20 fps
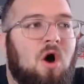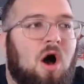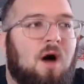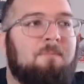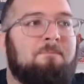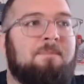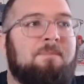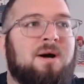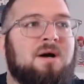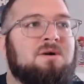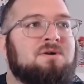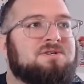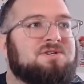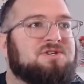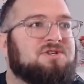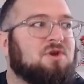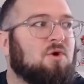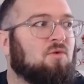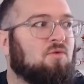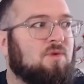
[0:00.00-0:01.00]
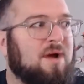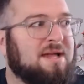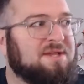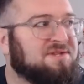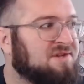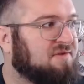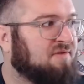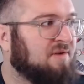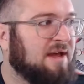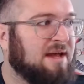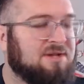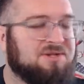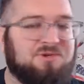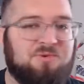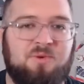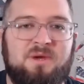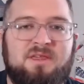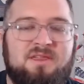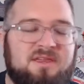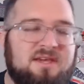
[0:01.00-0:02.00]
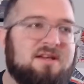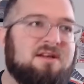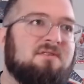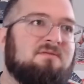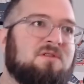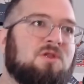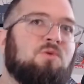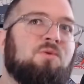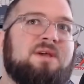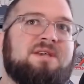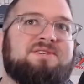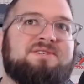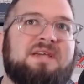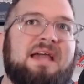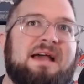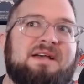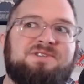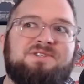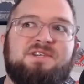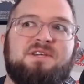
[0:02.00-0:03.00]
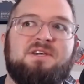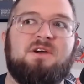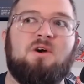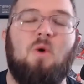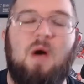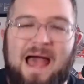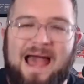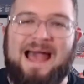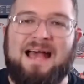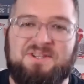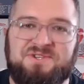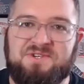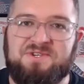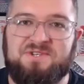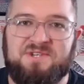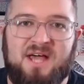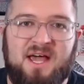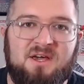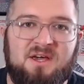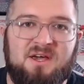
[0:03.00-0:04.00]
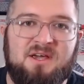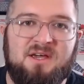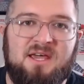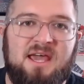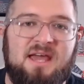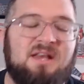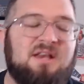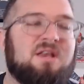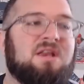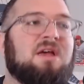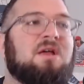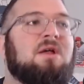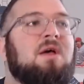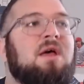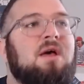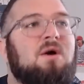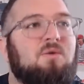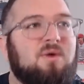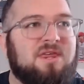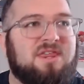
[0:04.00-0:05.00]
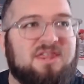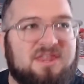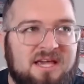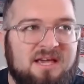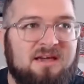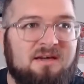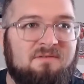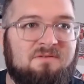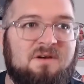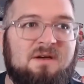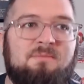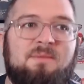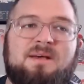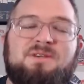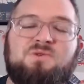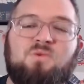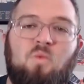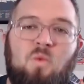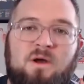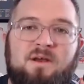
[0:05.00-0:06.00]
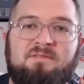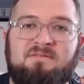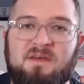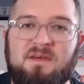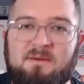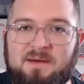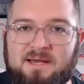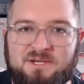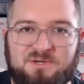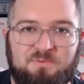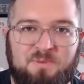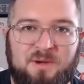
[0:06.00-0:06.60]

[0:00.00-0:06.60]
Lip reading: Amongst Reds fans, we think of Luis Castillo as a Cy Young candidate. We think of him as one of the best